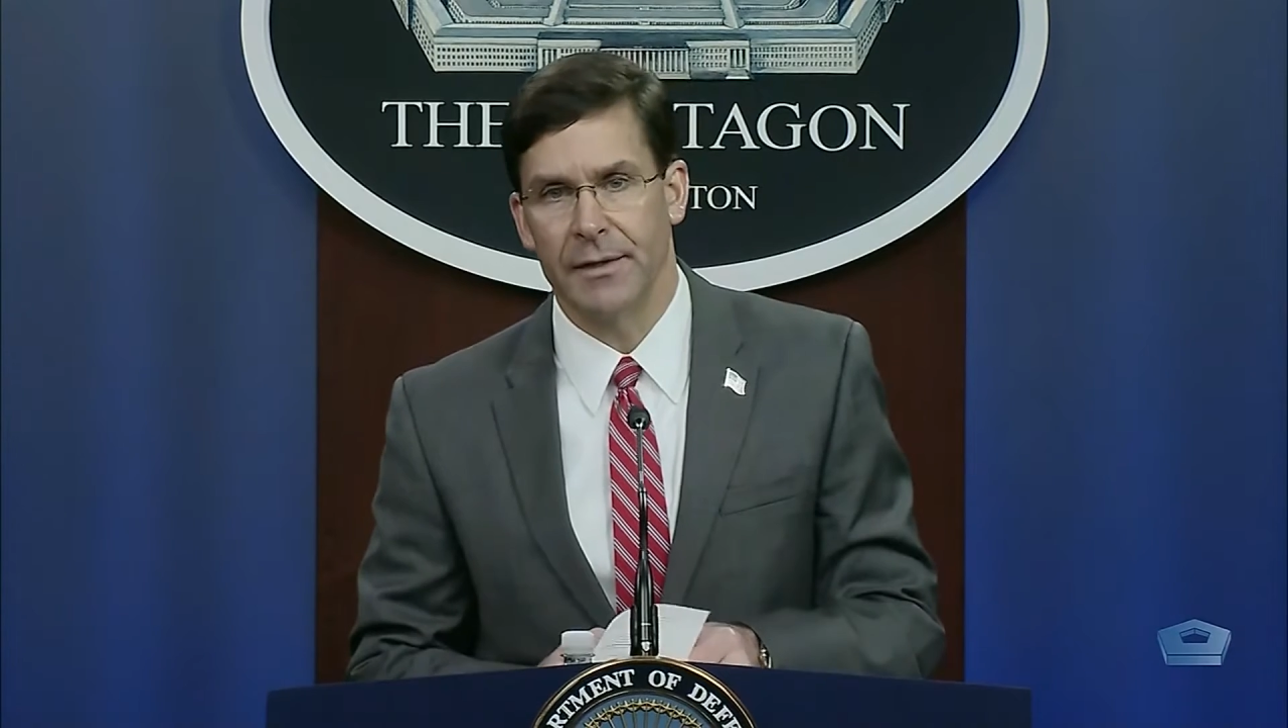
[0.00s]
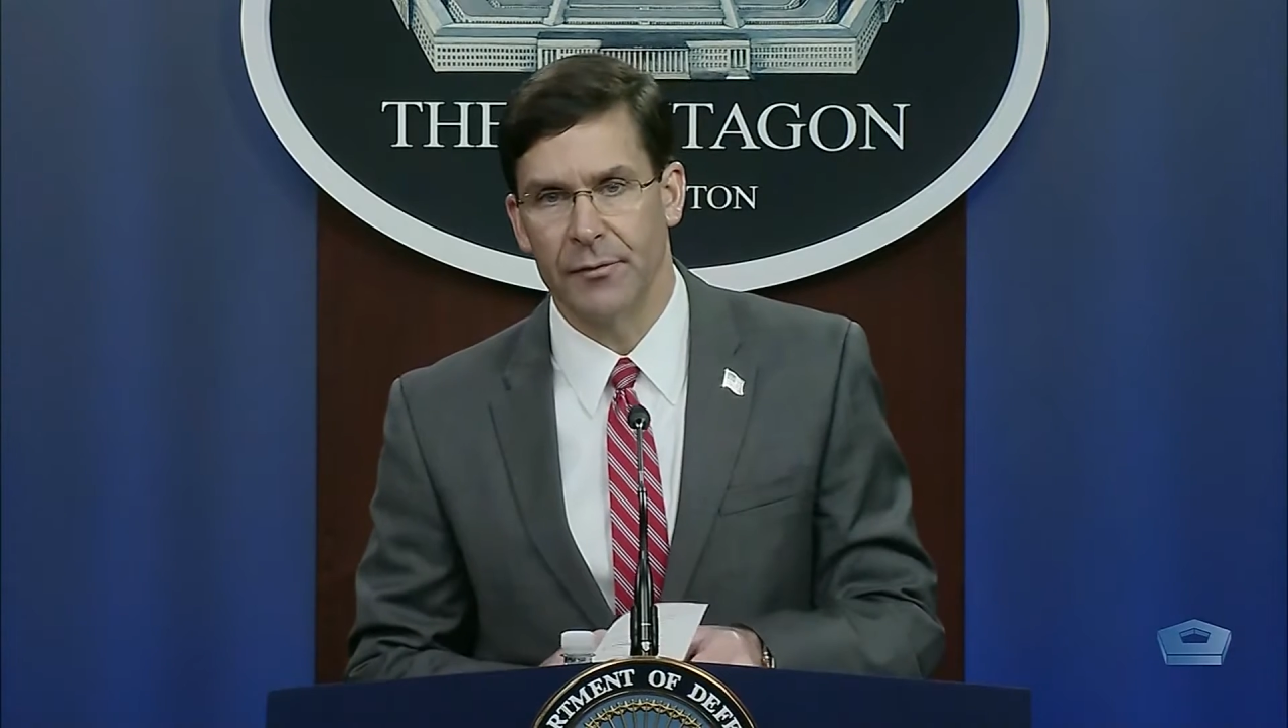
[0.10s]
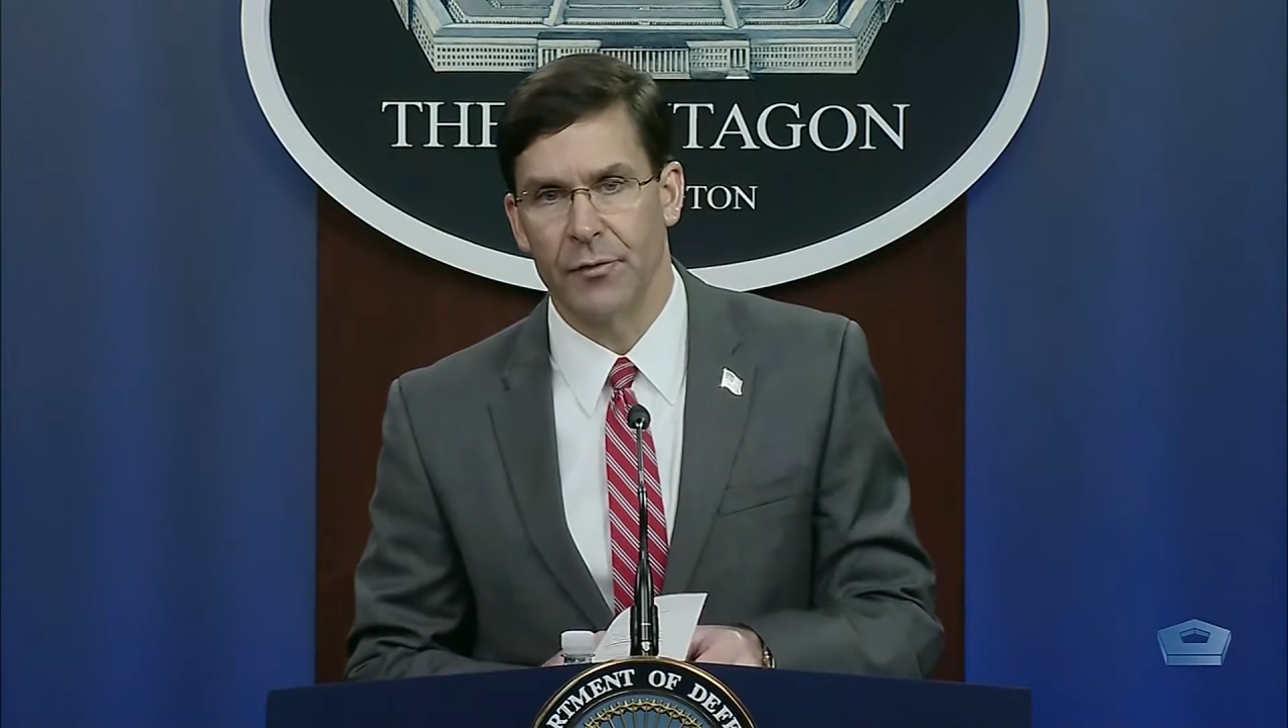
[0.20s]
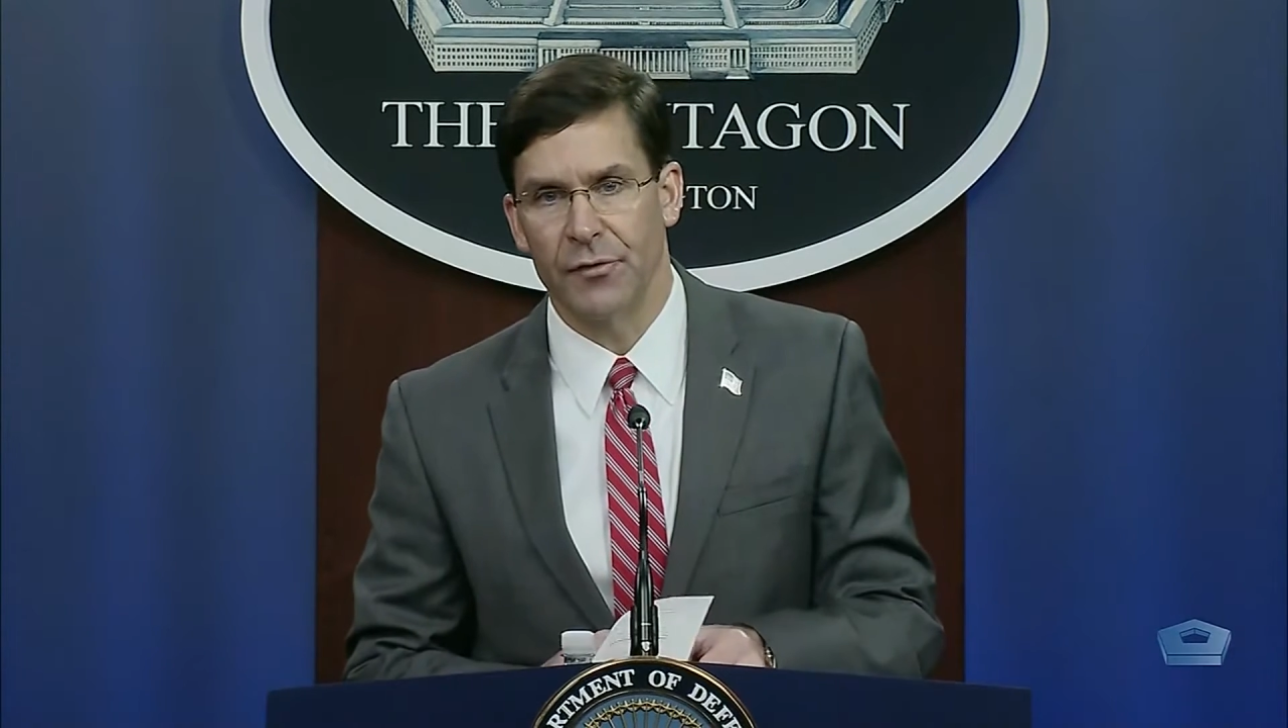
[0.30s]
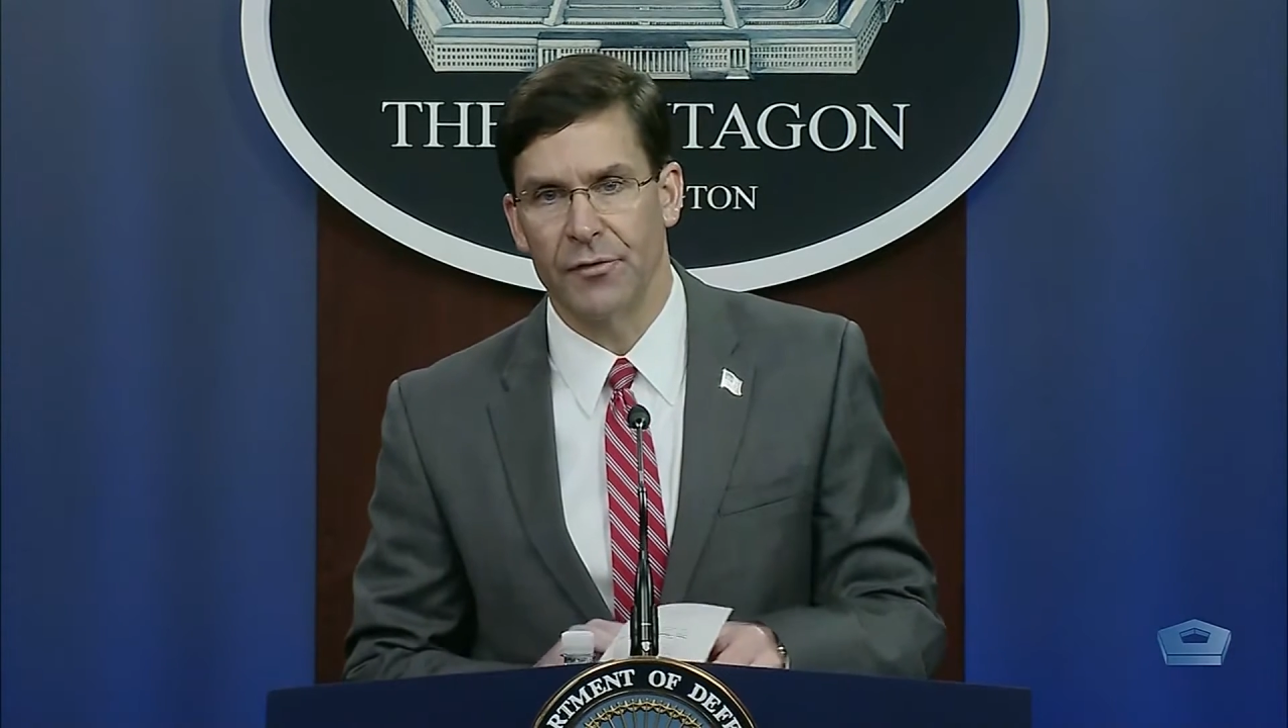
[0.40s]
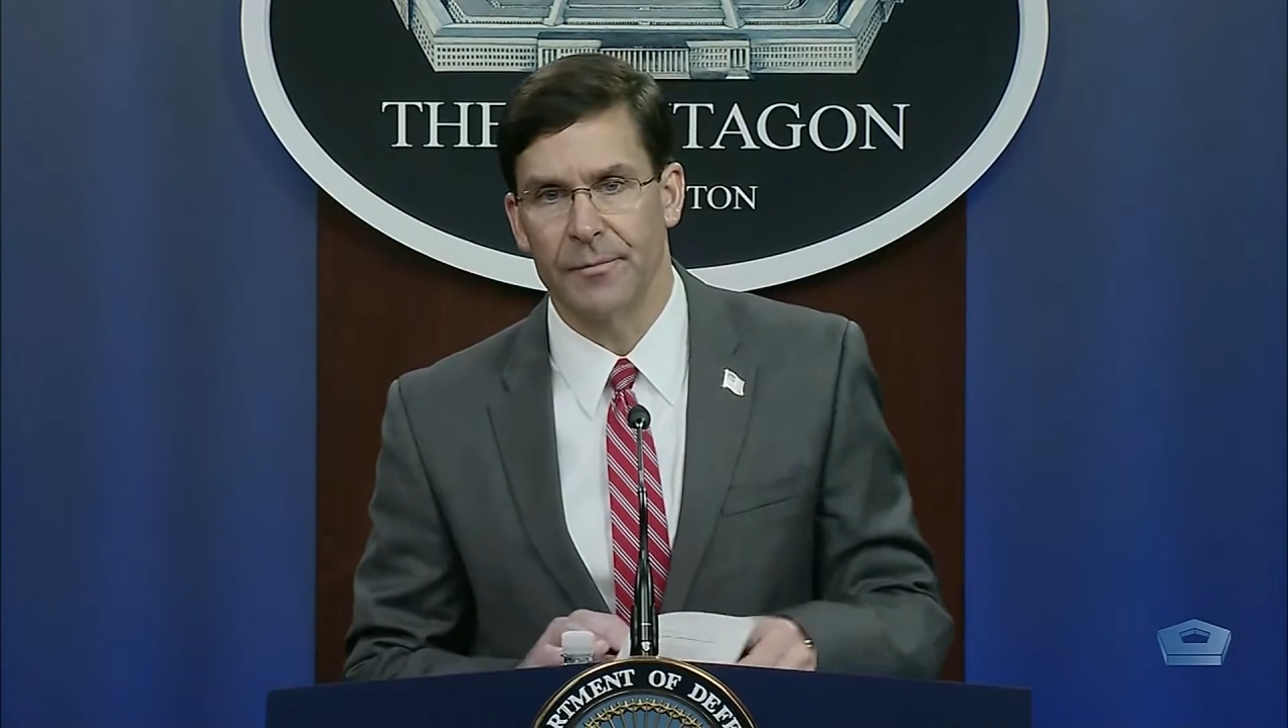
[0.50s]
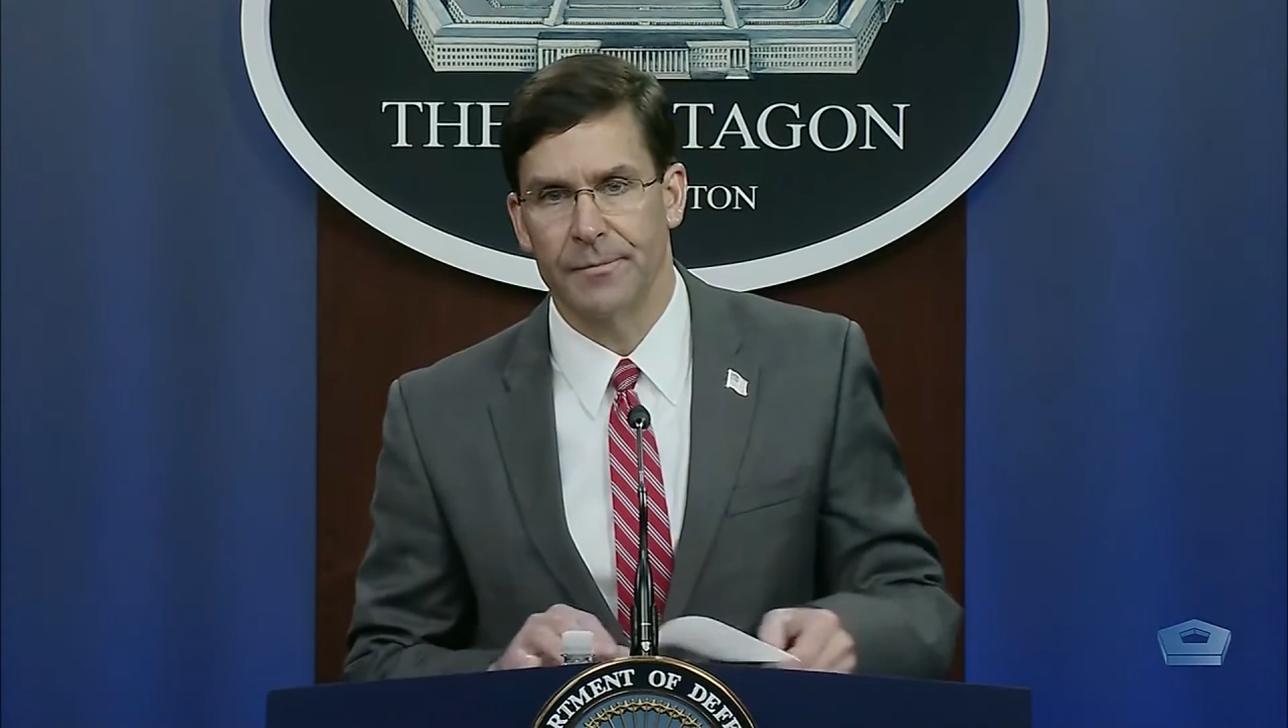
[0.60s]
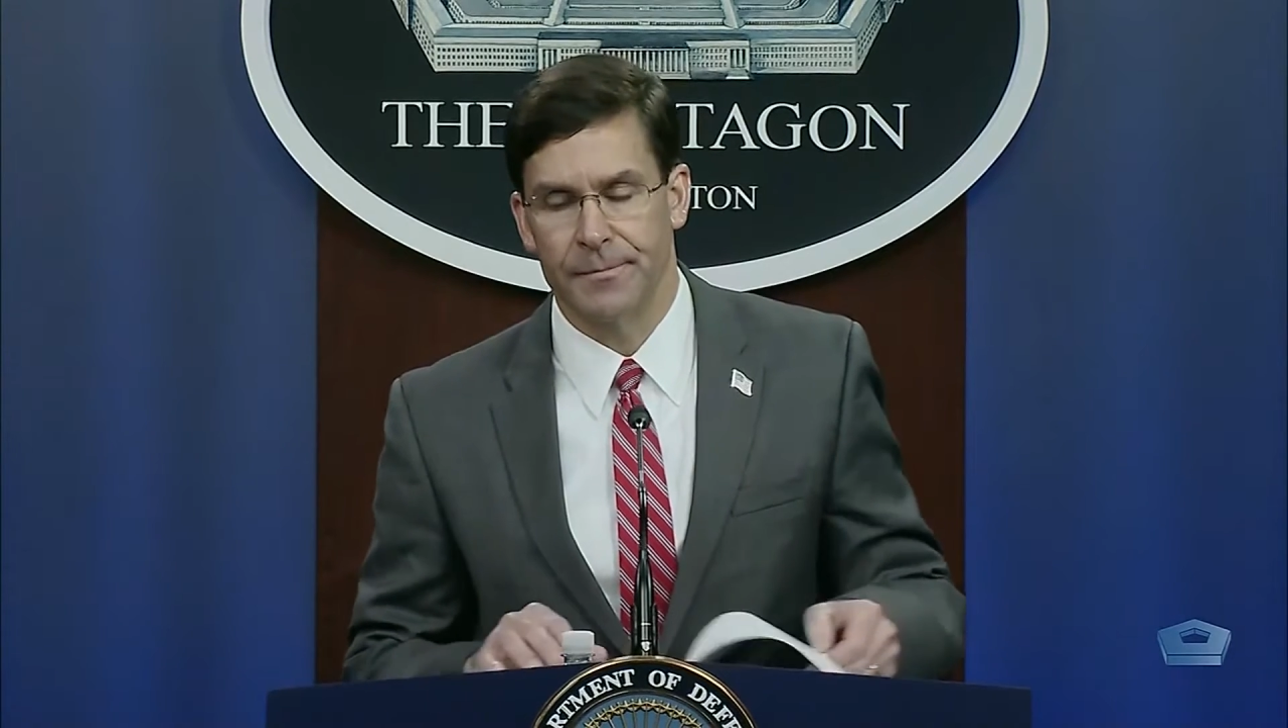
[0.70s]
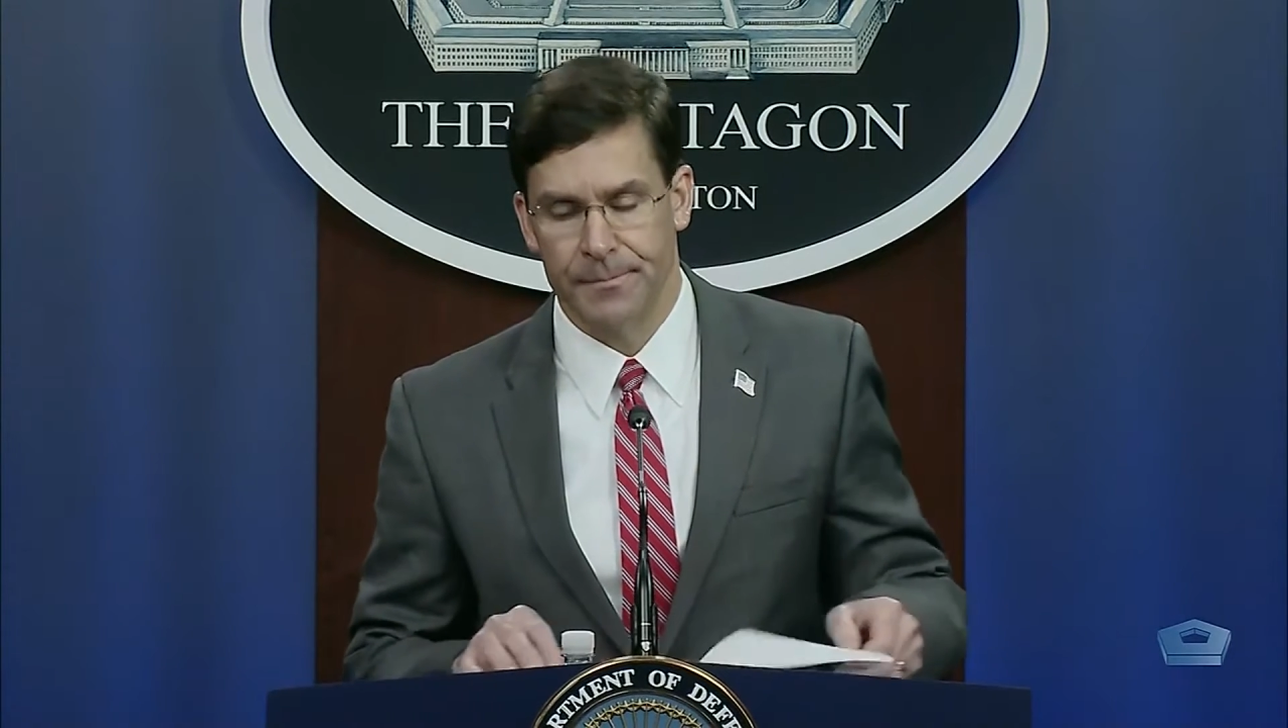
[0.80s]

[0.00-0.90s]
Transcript: difference.